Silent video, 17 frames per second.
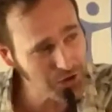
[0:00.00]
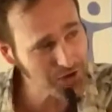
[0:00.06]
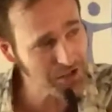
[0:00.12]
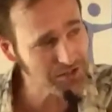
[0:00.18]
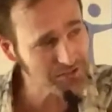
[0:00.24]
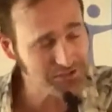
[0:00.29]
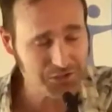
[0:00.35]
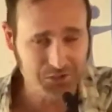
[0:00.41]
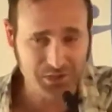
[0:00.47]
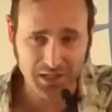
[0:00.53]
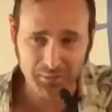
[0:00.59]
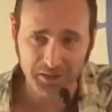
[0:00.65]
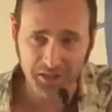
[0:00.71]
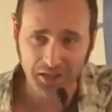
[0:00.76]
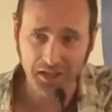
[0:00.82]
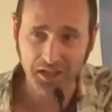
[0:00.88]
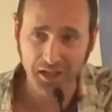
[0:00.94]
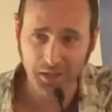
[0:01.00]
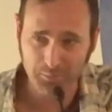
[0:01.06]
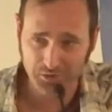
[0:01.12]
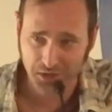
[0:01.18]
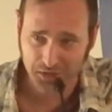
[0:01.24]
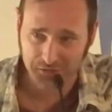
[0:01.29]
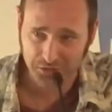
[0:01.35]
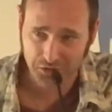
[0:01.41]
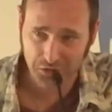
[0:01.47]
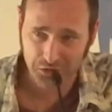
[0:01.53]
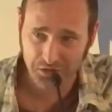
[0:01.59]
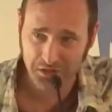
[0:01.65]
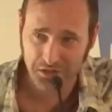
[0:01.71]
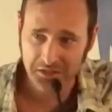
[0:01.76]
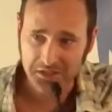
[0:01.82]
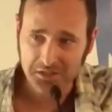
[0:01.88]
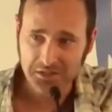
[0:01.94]
Koga, too. He could be like, hi, I'm Dr.
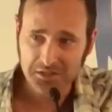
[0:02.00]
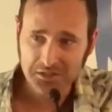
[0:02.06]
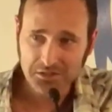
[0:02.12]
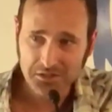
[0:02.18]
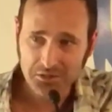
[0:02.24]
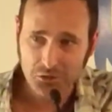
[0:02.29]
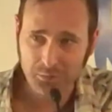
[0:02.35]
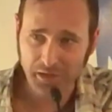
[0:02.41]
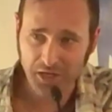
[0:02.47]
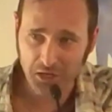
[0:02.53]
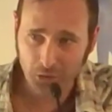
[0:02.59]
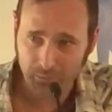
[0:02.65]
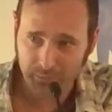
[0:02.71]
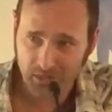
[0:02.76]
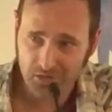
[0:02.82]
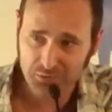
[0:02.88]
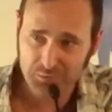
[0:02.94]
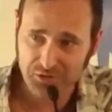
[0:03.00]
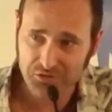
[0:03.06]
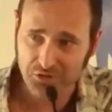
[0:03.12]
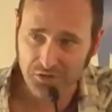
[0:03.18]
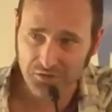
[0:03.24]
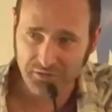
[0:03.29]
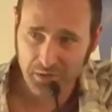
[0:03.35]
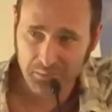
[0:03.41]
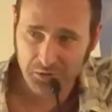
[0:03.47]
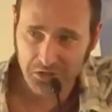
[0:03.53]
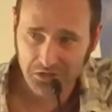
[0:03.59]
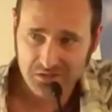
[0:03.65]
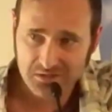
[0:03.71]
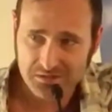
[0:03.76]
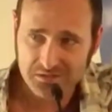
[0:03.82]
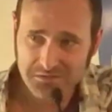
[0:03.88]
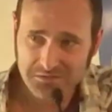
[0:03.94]
Koga. You may know me as Mr.
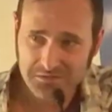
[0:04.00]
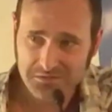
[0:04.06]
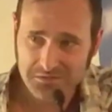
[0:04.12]
November.